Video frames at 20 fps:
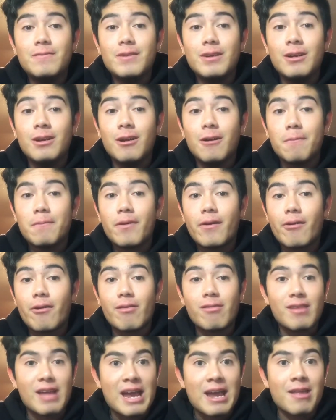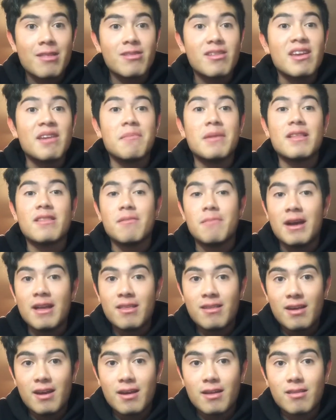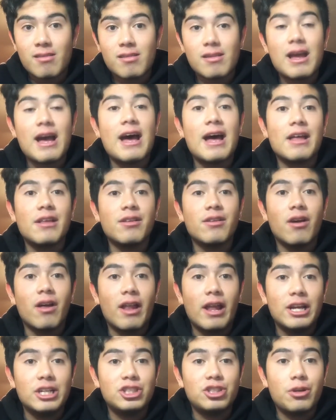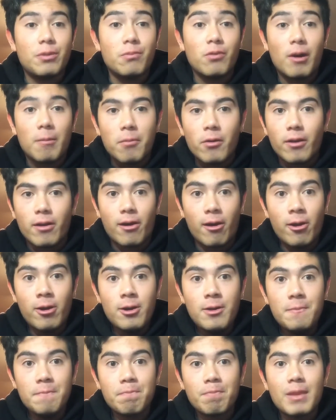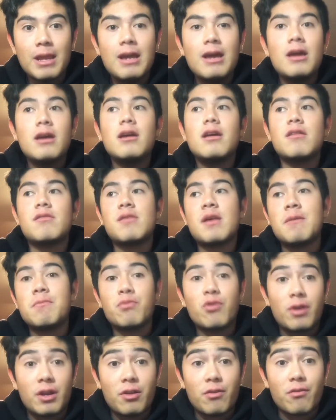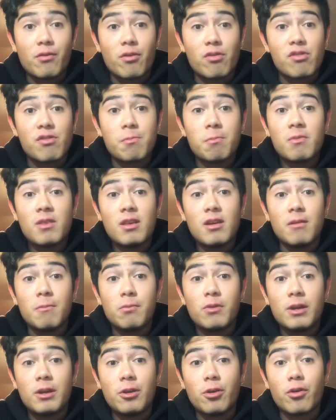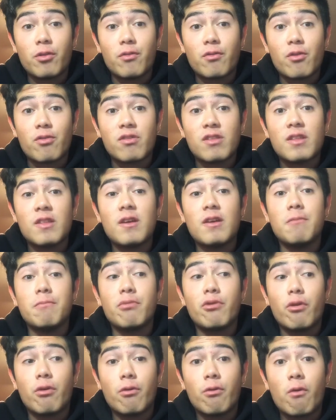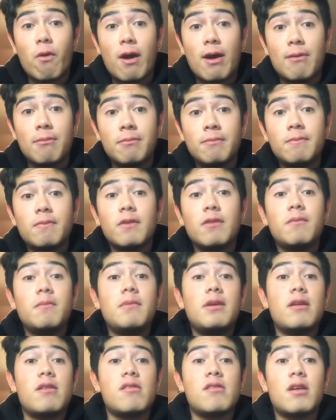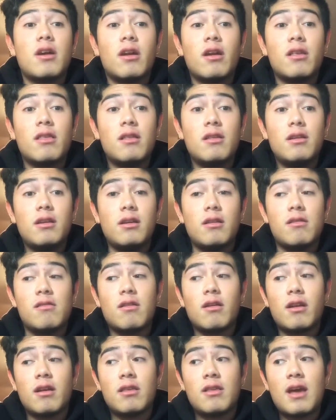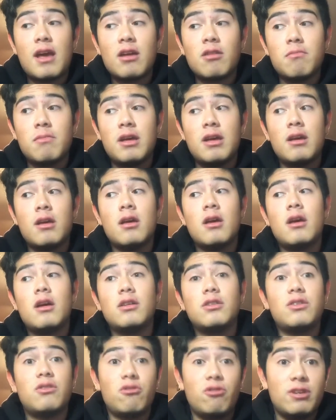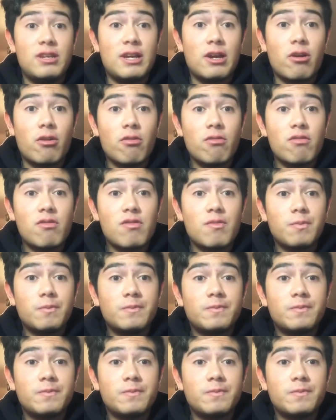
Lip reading: computer science and mathematics at Collège Boisbollard. It's a pre-university program. It's gonna take me 2 years